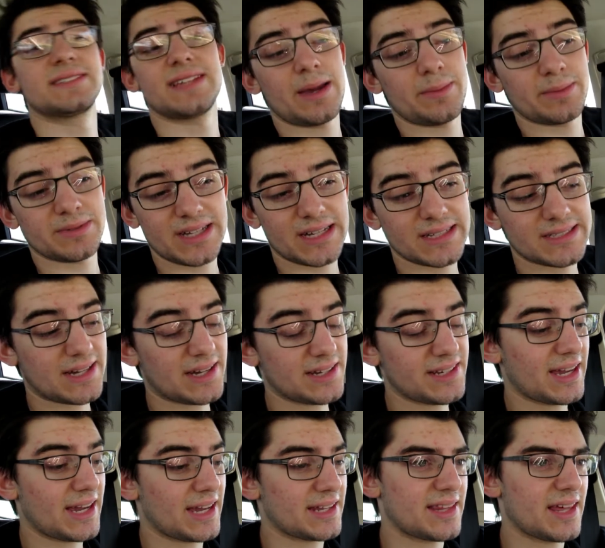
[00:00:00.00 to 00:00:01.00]
the exam is not
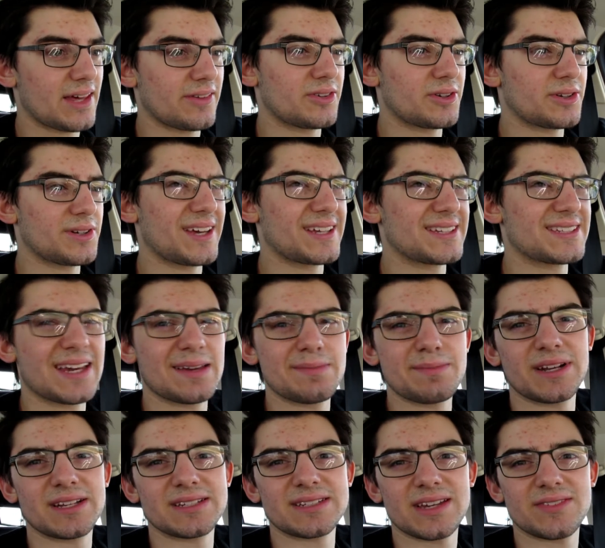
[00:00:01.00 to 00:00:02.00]
done yet. They only like
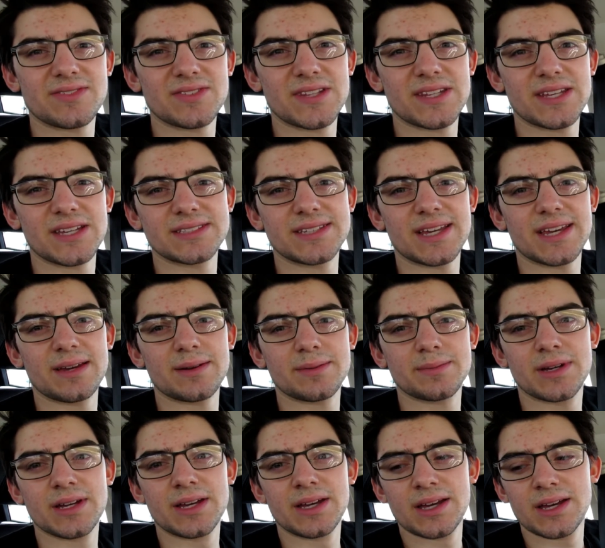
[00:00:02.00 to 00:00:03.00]
10 minutes left on the
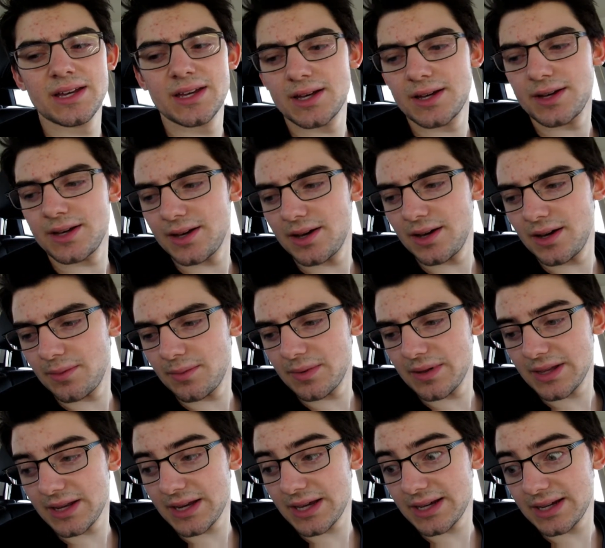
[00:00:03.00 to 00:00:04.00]
exam, um,
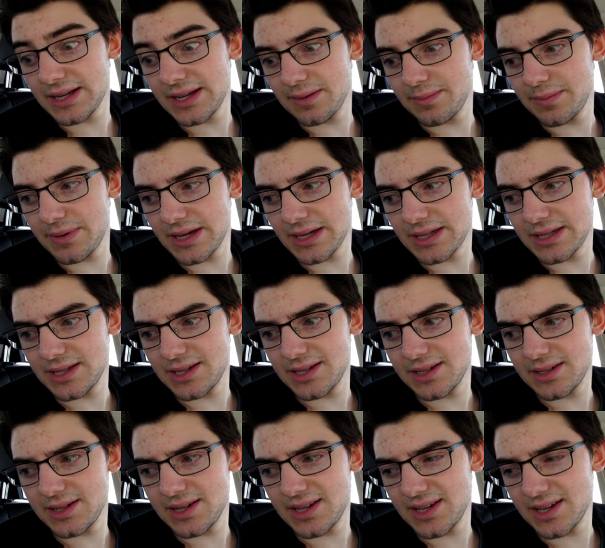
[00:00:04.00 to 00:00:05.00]
and then I can head back
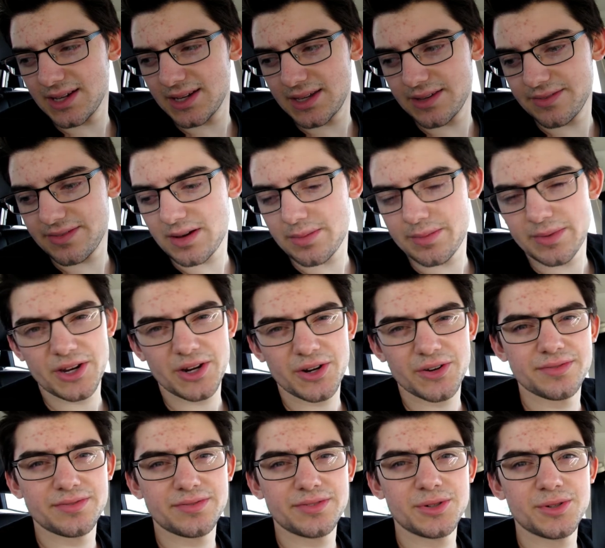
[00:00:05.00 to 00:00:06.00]
in and give Omni
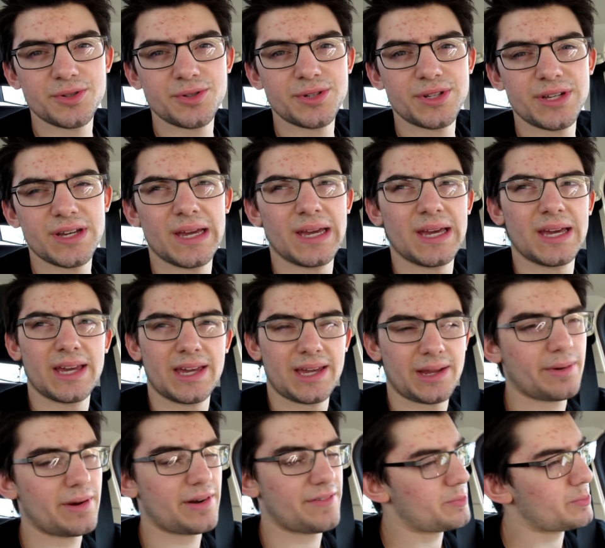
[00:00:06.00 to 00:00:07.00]
her food,
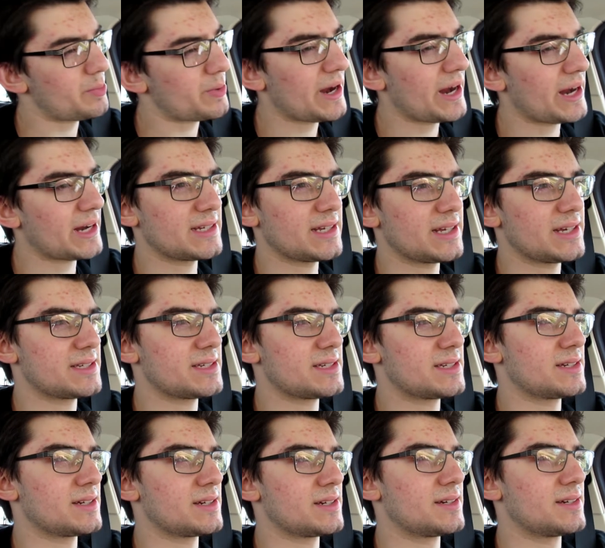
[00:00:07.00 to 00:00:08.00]
get ready for
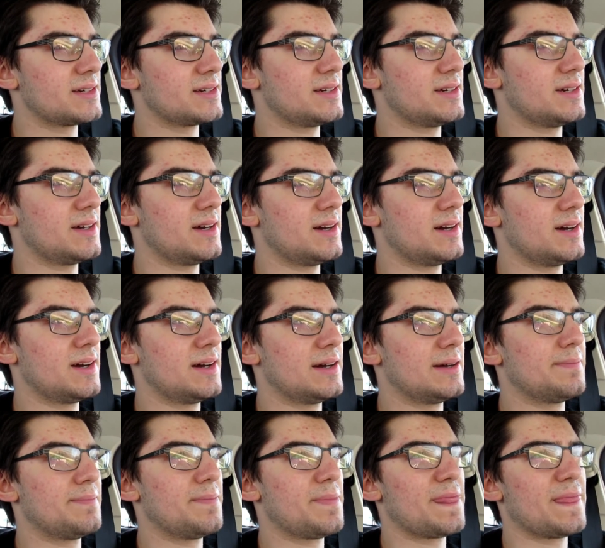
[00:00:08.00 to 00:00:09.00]
practice.
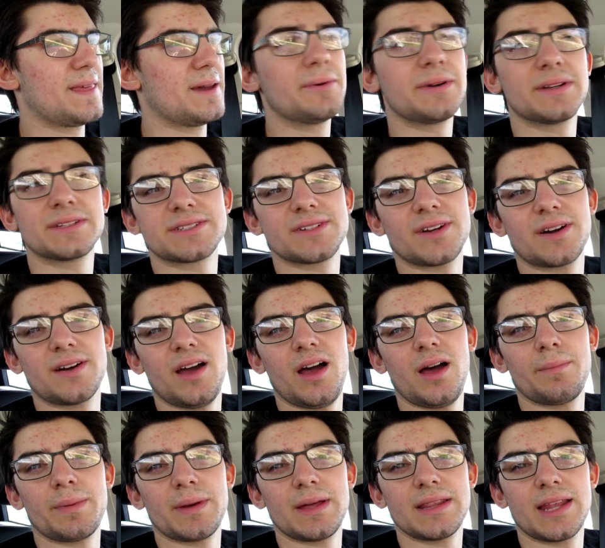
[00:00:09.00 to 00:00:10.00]
Um, and we can start
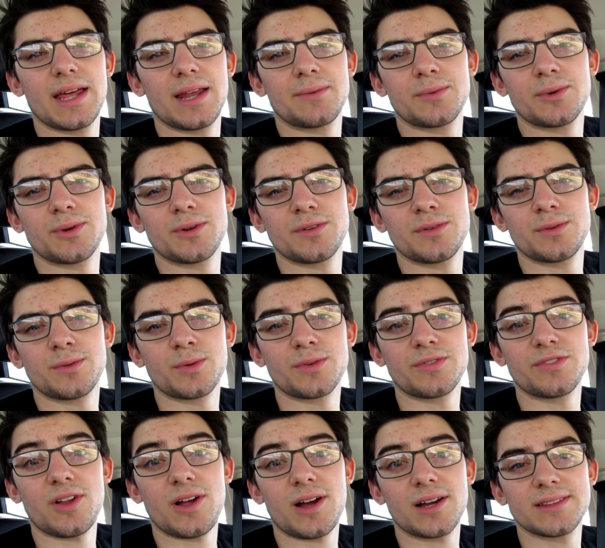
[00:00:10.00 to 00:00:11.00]
up and then we'll we'll
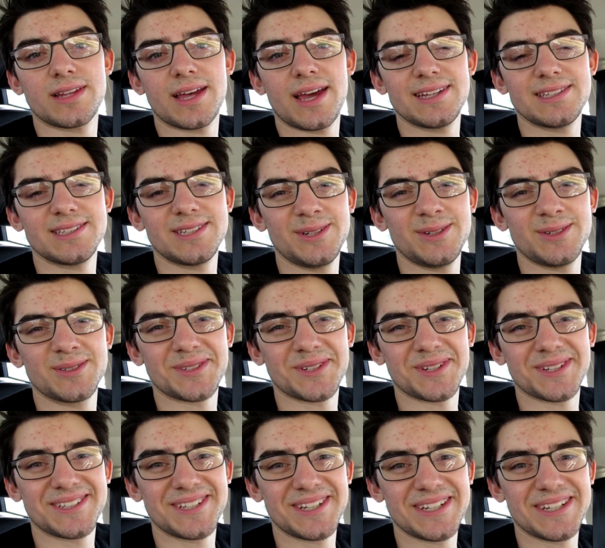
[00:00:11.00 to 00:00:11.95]
vlog that too so I'll